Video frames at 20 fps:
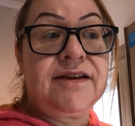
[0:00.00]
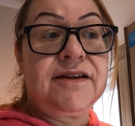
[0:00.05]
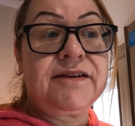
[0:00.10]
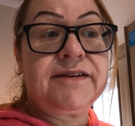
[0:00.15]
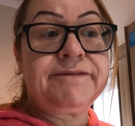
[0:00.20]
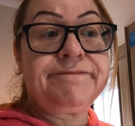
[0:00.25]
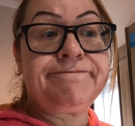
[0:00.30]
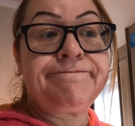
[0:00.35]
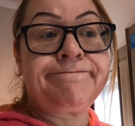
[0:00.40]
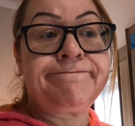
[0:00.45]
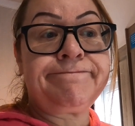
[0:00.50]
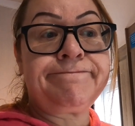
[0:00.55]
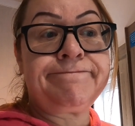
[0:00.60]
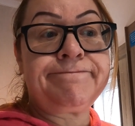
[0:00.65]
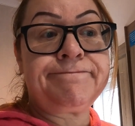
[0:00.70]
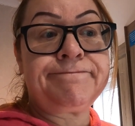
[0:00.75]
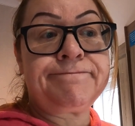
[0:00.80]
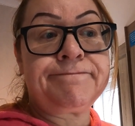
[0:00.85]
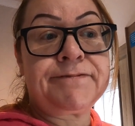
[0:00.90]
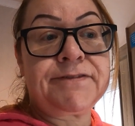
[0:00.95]

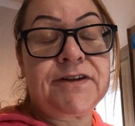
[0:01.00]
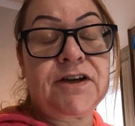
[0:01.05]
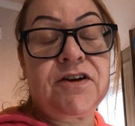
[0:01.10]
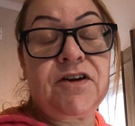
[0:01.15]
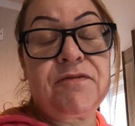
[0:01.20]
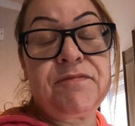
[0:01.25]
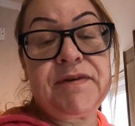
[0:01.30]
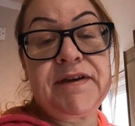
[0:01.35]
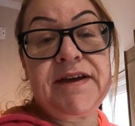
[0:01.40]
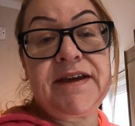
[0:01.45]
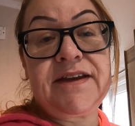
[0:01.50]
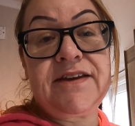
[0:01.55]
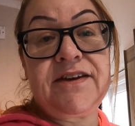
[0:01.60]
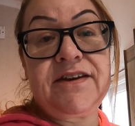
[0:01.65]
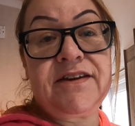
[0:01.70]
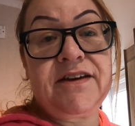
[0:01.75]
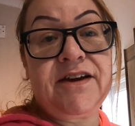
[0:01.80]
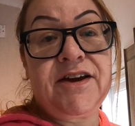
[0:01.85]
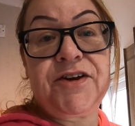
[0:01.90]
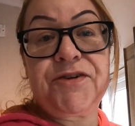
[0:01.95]
Mm, I mean,
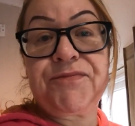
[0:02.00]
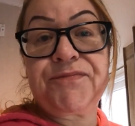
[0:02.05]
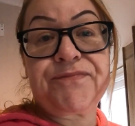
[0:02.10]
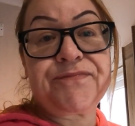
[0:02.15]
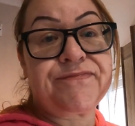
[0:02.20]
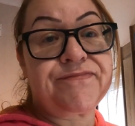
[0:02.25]
you know,